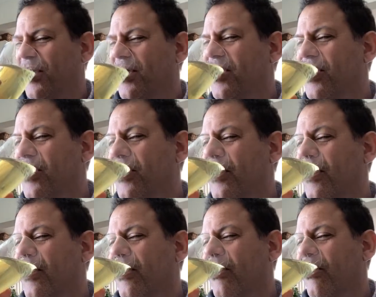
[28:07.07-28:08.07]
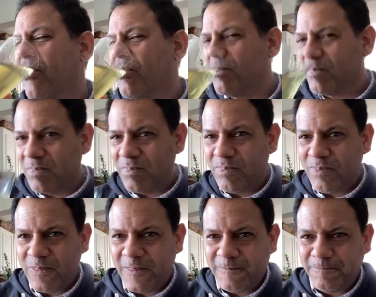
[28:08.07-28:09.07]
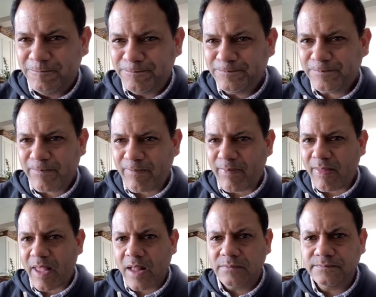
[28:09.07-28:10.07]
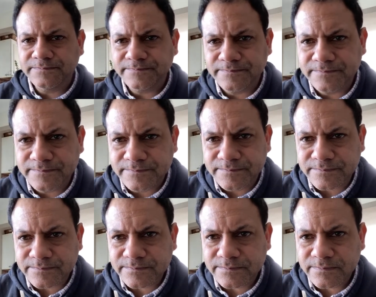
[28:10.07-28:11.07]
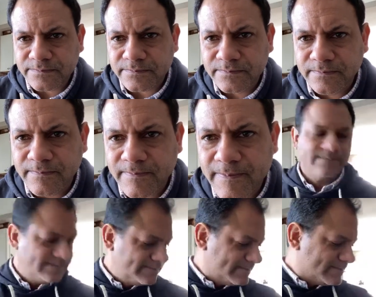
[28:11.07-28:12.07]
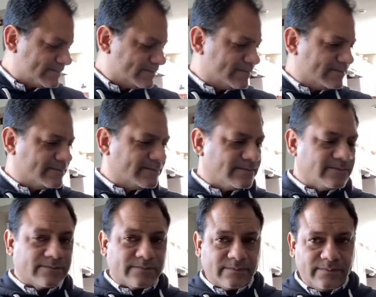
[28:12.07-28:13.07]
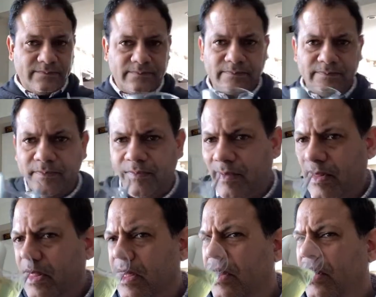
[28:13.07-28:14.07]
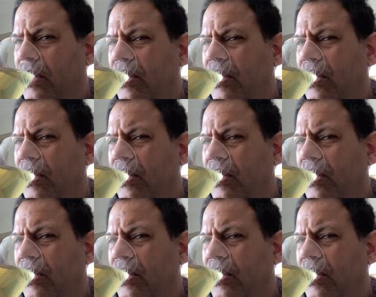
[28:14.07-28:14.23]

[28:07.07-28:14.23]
Nobody speaks.